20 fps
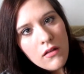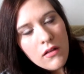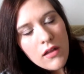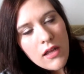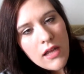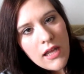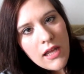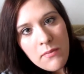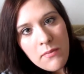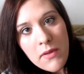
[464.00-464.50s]

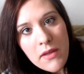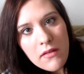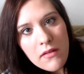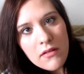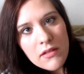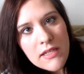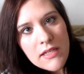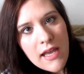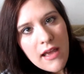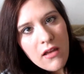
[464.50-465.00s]
a
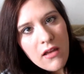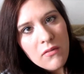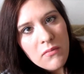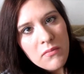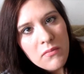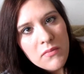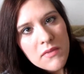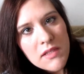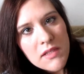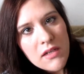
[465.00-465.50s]
pill to help
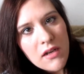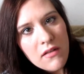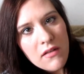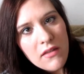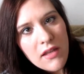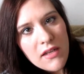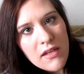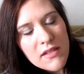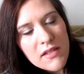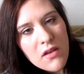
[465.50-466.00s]
start
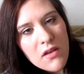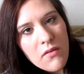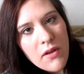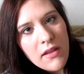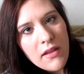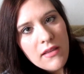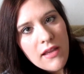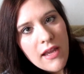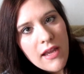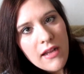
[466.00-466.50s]
things
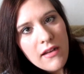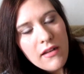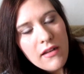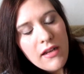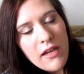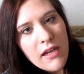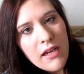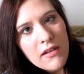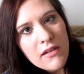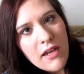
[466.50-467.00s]
going then
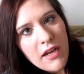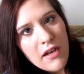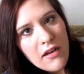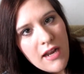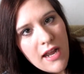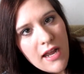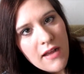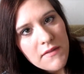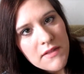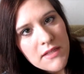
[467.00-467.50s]
and I could
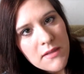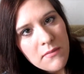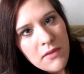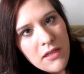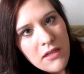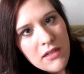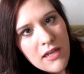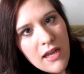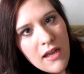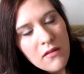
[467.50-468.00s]
have
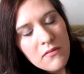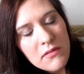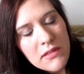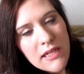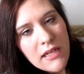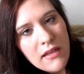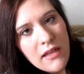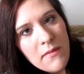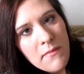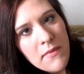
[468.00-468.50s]
something to help
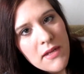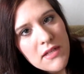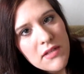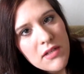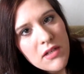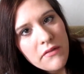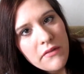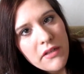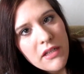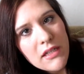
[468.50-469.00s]
dilate my
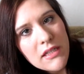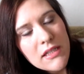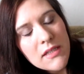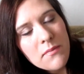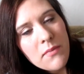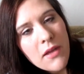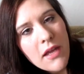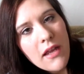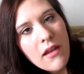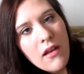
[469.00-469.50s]
cervix
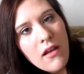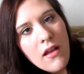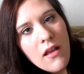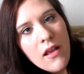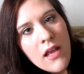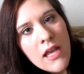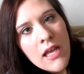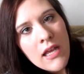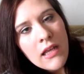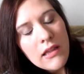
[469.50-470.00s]
but
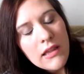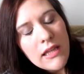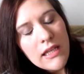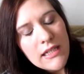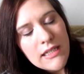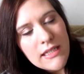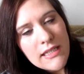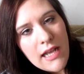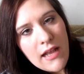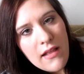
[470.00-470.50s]

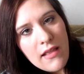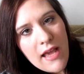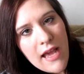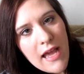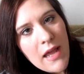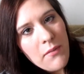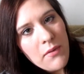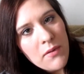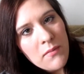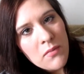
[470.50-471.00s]
they said that
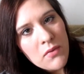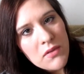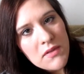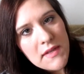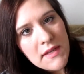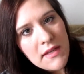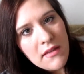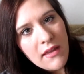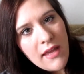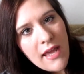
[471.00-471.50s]
I would most
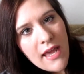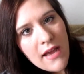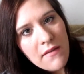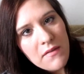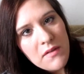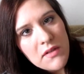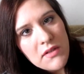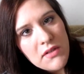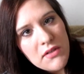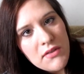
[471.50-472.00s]
likely
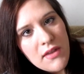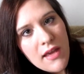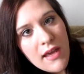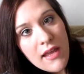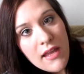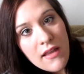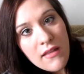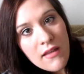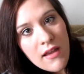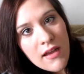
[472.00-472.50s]
have to do
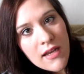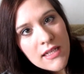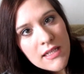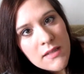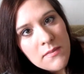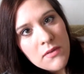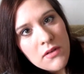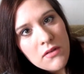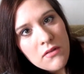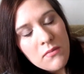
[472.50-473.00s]
that in the
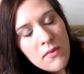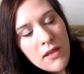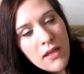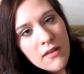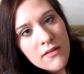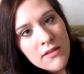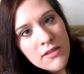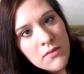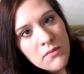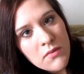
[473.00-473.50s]
hospital
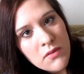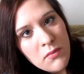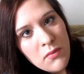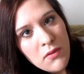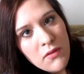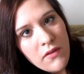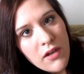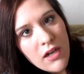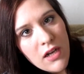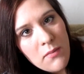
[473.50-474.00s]
because it would
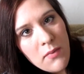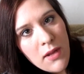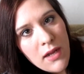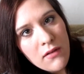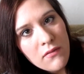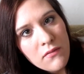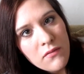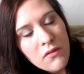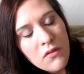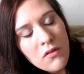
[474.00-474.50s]
be very
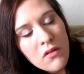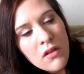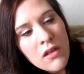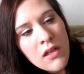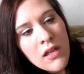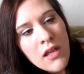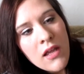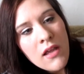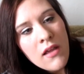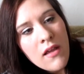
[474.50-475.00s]
painful
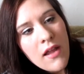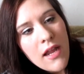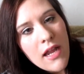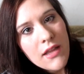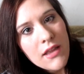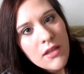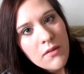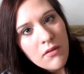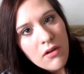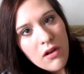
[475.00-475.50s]

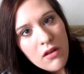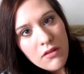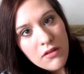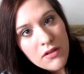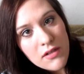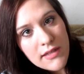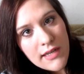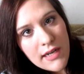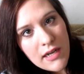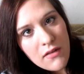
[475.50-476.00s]
and there were
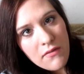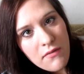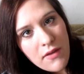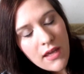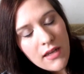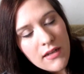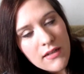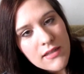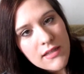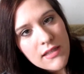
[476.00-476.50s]
other side
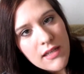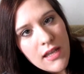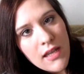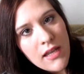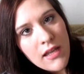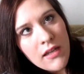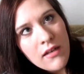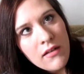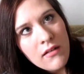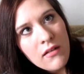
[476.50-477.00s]
effects.
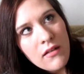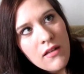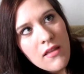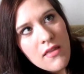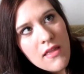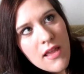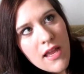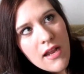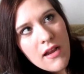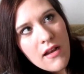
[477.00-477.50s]
And
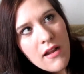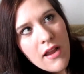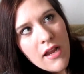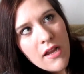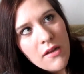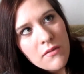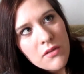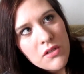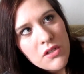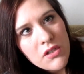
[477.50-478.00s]
then
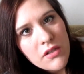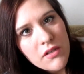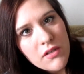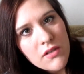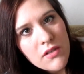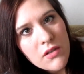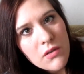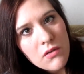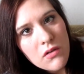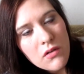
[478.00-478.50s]
I was just
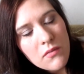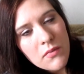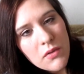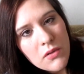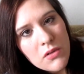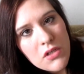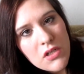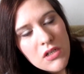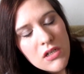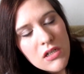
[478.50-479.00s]
so
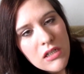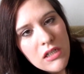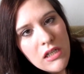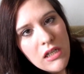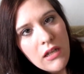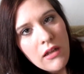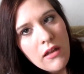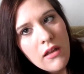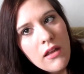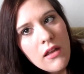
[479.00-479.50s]

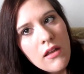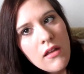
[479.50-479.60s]
emotionally